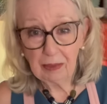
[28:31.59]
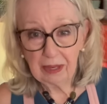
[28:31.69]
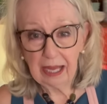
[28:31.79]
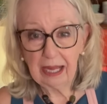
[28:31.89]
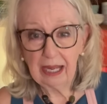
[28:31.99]

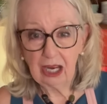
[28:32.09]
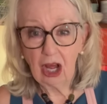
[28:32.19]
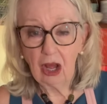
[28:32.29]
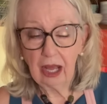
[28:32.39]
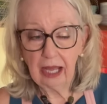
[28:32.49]
that
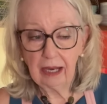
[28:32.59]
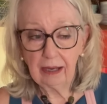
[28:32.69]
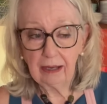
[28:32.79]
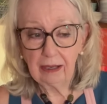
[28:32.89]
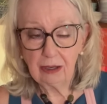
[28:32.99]

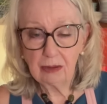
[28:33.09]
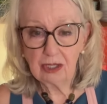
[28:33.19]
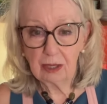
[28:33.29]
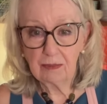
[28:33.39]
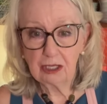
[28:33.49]
and do
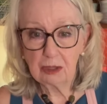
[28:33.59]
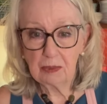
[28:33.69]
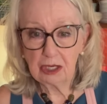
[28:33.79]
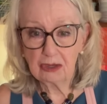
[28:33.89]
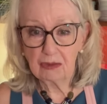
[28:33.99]
something
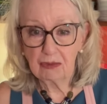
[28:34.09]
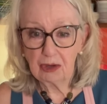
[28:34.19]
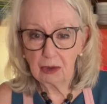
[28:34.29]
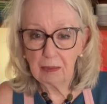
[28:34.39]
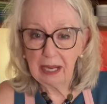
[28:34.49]
special for
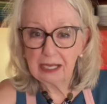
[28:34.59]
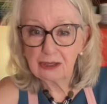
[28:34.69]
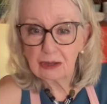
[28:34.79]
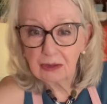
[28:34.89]
your pastor